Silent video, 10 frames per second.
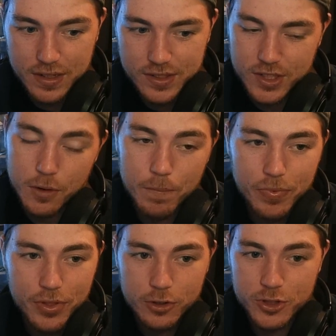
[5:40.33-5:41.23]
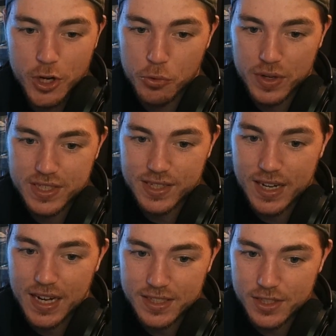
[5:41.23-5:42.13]
So there's no reason
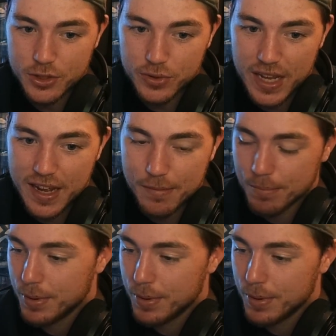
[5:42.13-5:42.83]
not to do that.